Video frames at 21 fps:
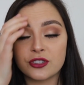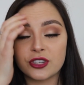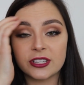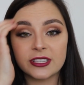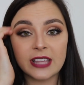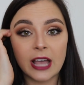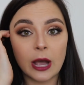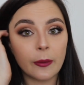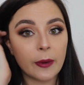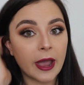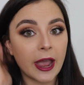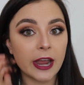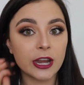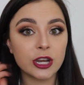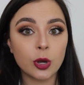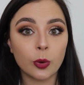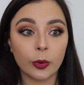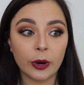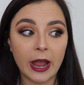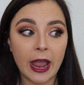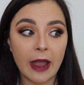just that way I
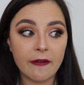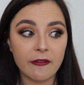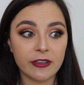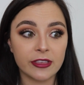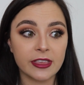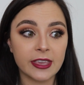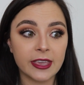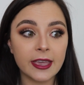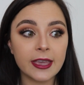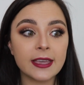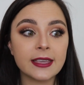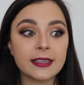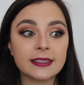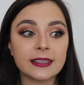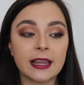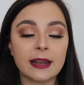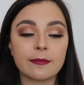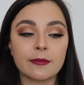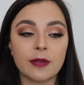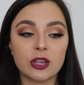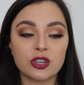know where everything is,
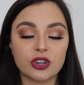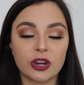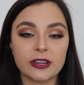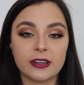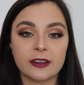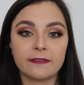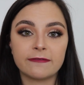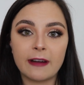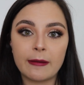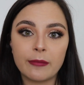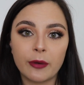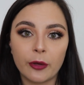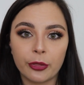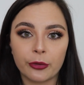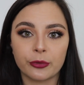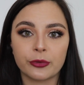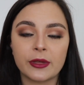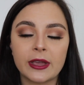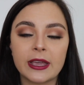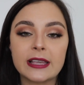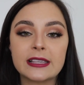and I'm not trying to fumble
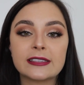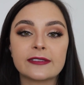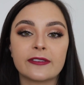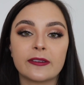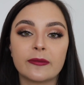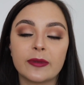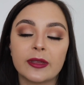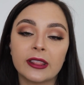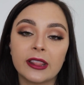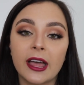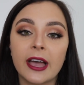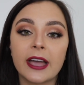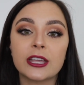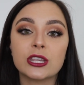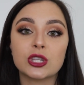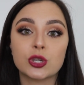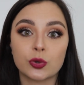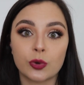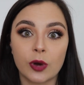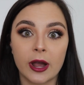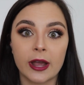through things if I'm in
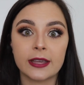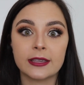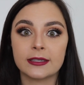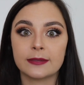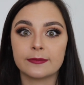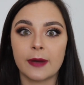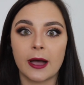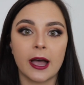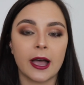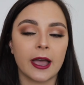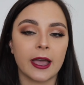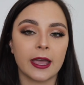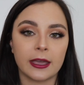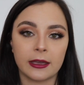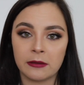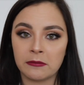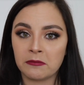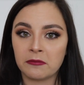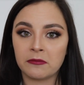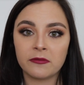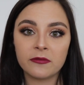line trying to
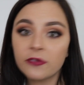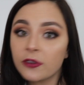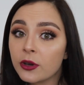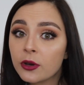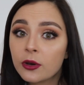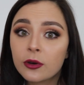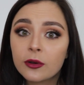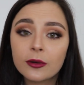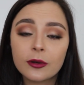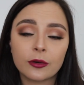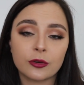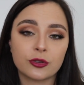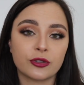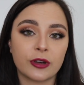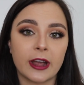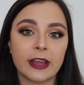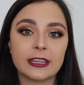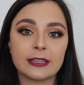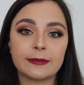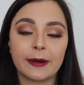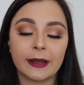buy food or
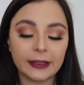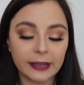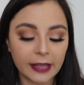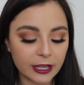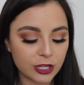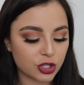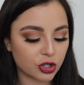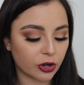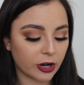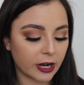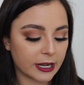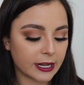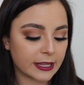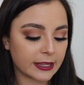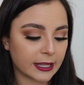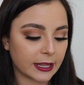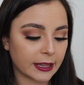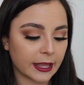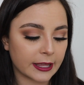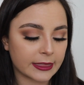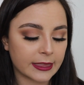trying to buy lunch or
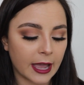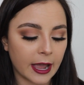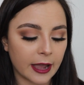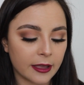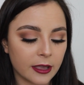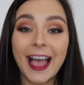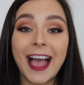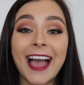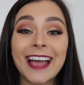anything like that.